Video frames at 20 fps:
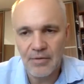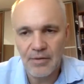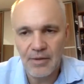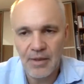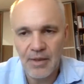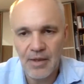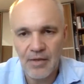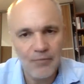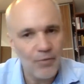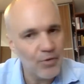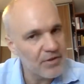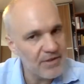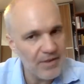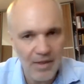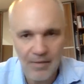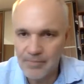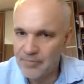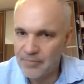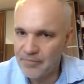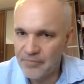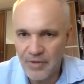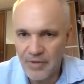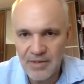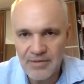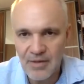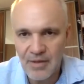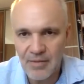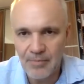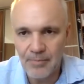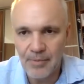on WhatsApp, for
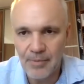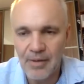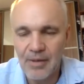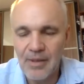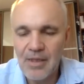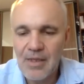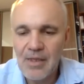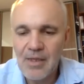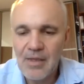example.